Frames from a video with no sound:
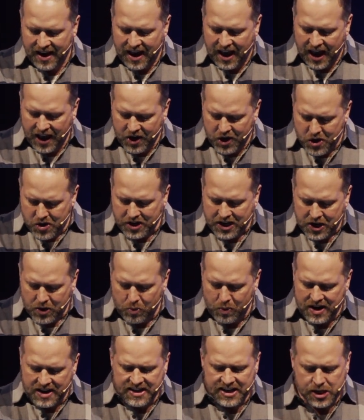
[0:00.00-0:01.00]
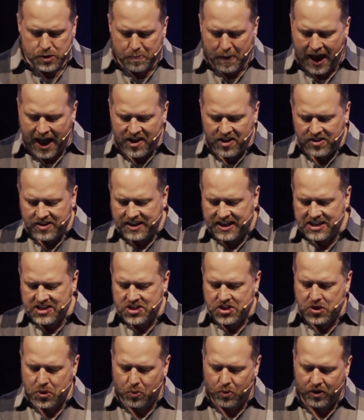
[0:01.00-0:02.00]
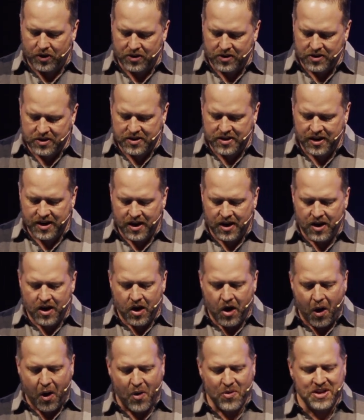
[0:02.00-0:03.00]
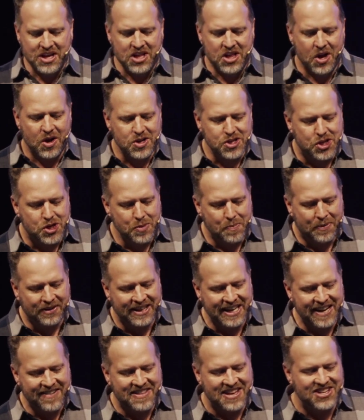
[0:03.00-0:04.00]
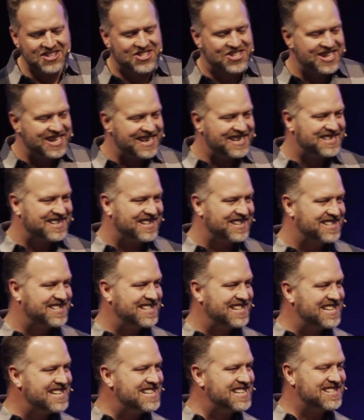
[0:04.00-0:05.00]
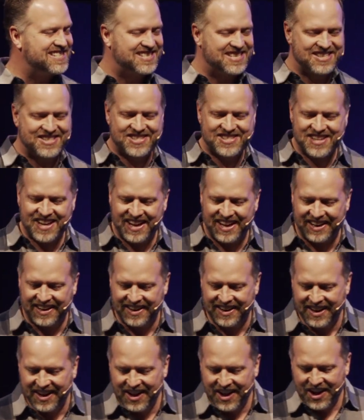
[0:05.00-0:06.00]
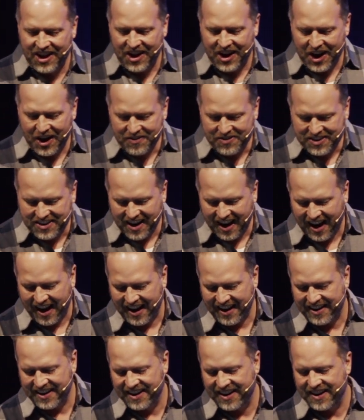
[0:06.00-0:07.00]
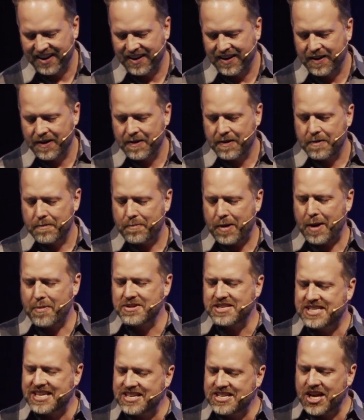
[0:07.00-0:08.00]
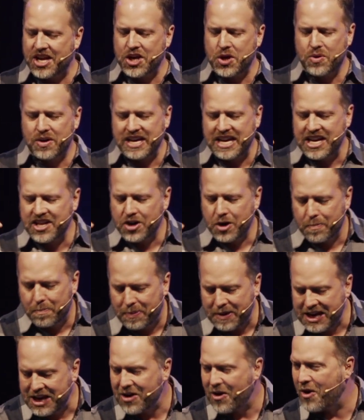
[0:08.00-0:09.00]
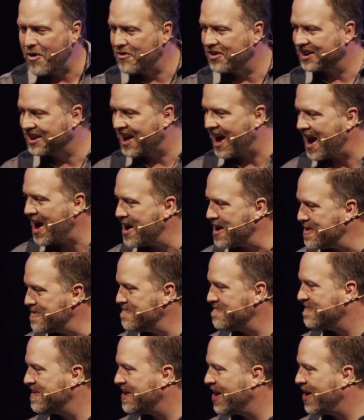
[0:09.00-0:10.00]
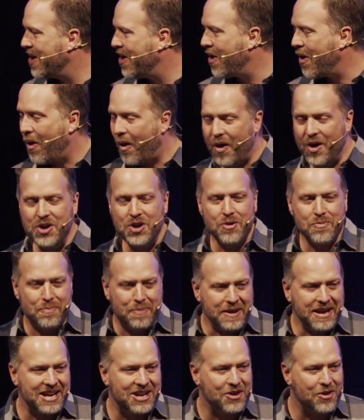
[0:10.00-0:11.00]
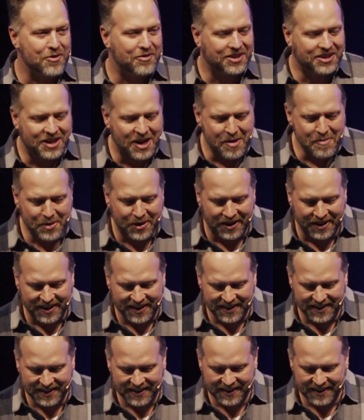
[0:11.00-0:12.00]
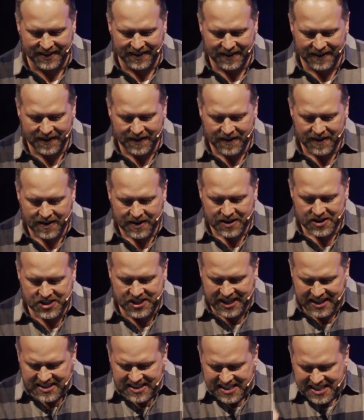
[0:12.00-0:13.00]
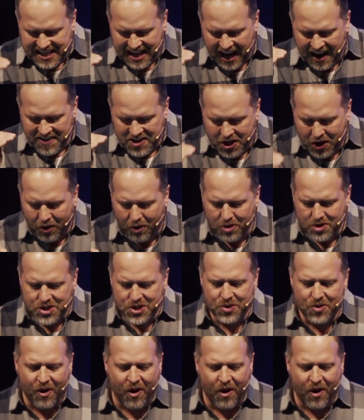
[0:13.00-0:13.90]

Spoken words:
And who can win this battle against the world? Only those who believe that Jesus is the Son of God. Bible says that you will either be overcome or you'll be an overcomer. Jesus said, I told you